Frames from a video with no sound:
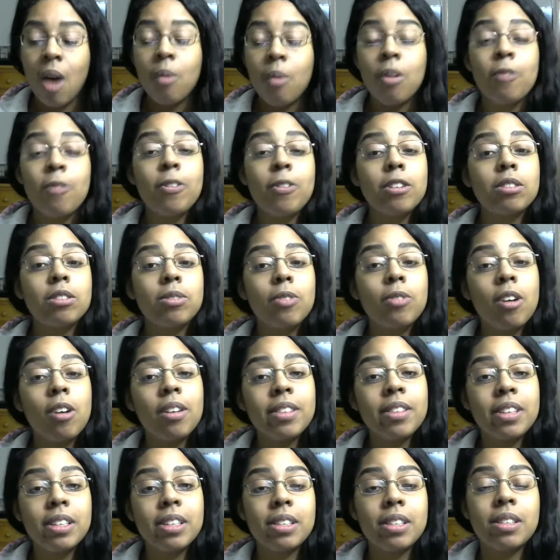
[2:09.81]
Well, first of all,
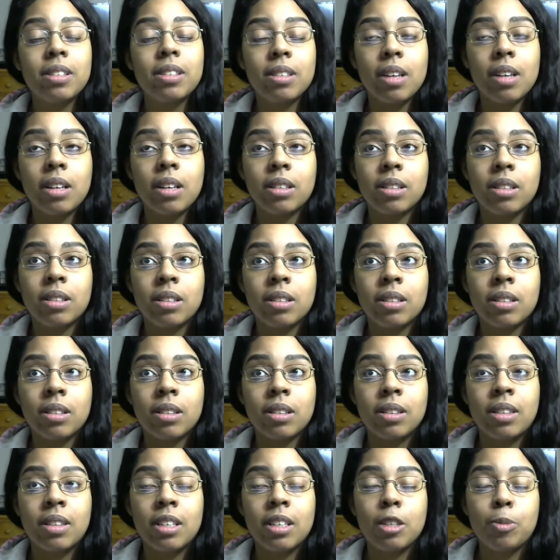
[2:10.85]
this
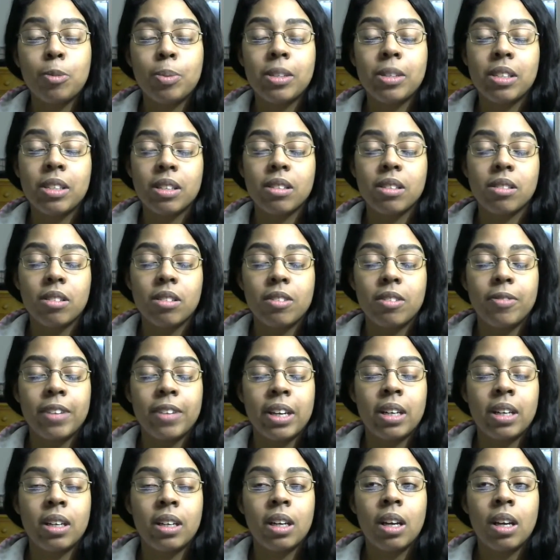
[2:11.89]
particular
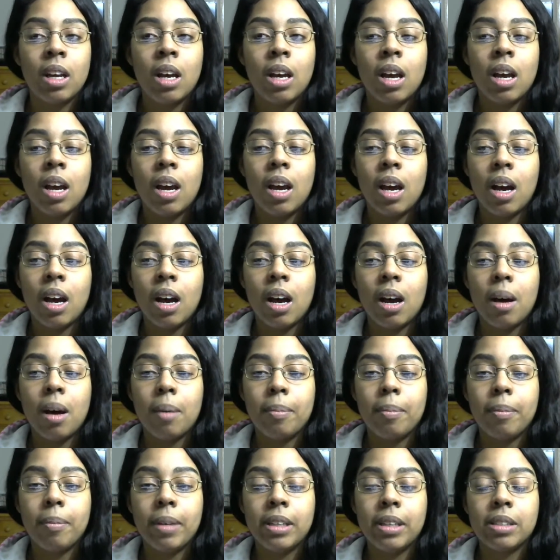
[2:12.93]
event
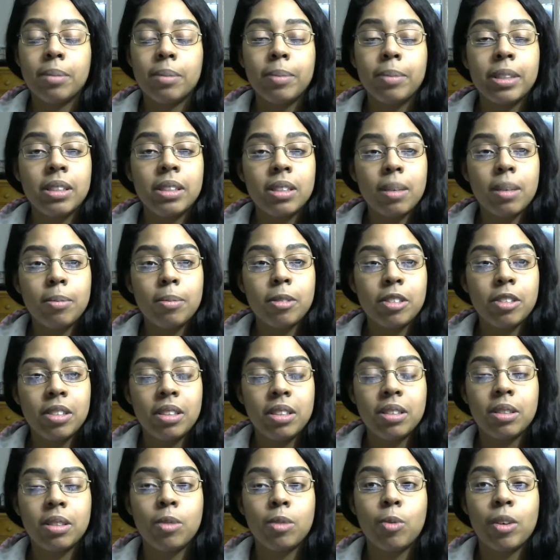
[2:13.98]
is a midsummer
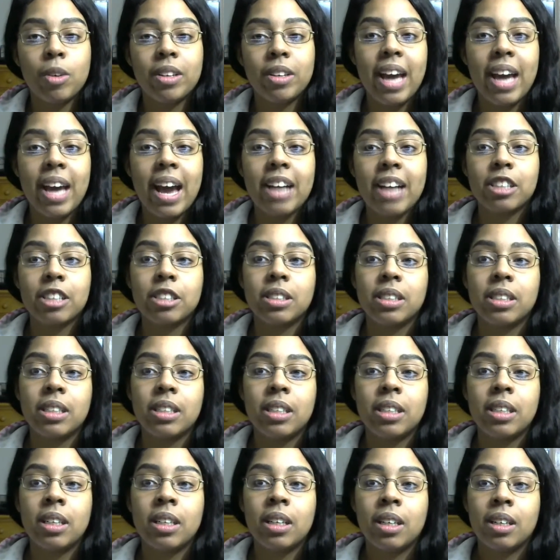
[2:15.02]
season where they
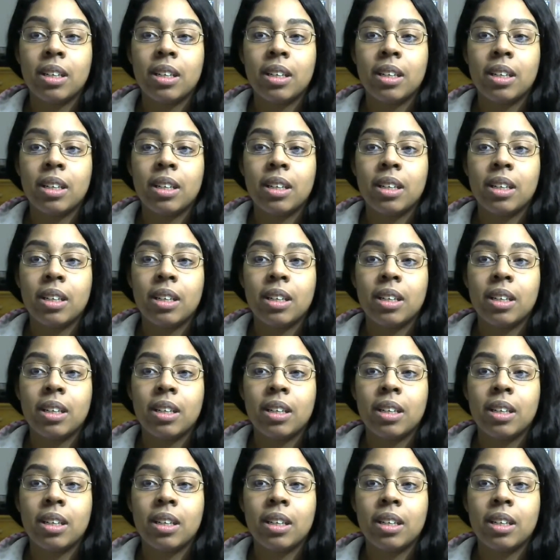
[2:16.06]
actually.